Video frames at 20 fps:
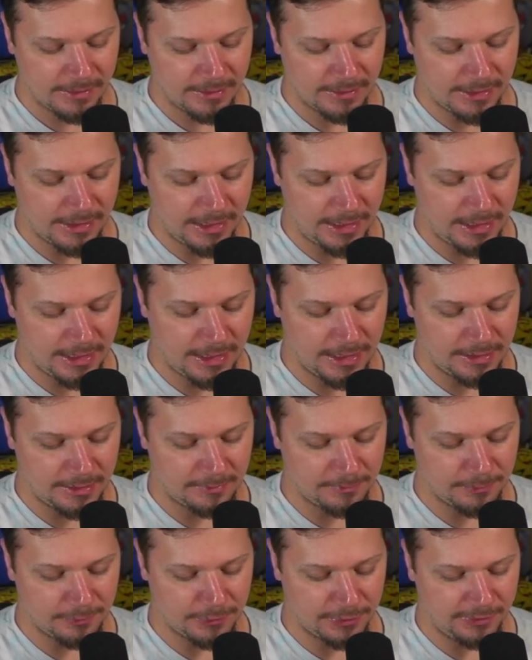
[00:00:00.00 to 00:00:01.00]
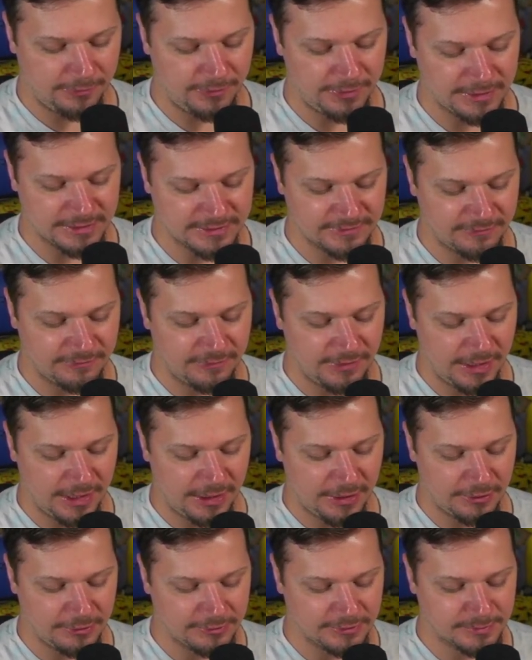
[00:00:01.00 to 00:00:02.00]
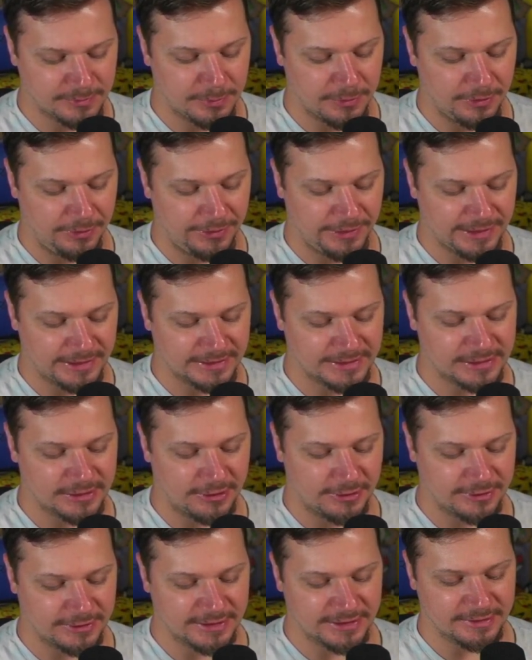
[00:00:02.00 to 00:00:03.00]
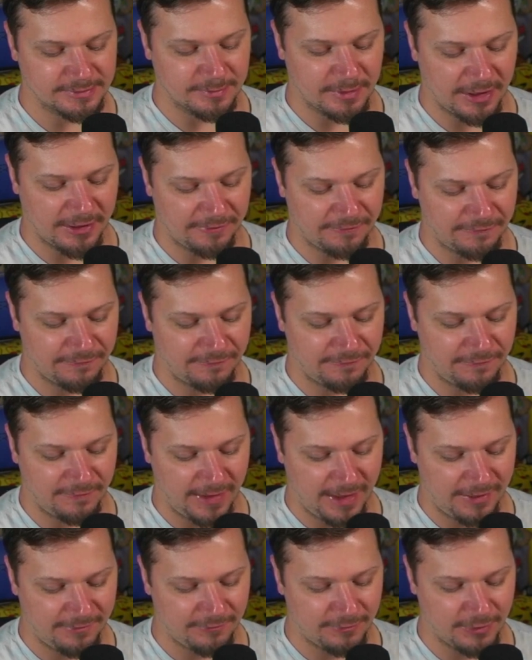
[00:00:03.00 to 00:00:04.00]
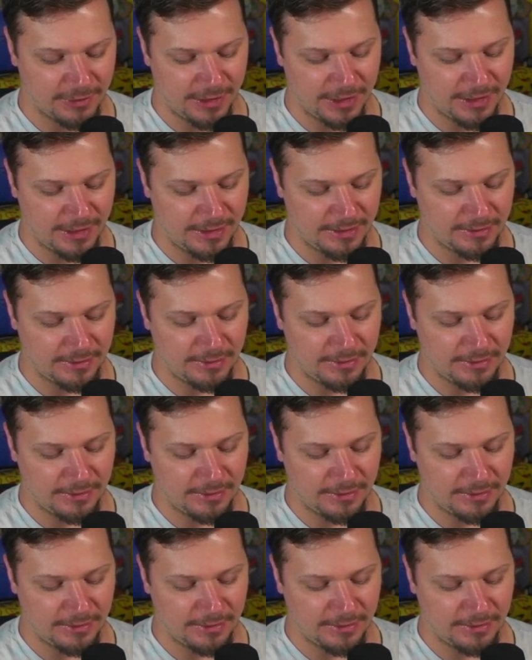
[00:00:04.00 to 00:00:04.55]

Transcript: in previous videos, Brilliant Stars is my favorite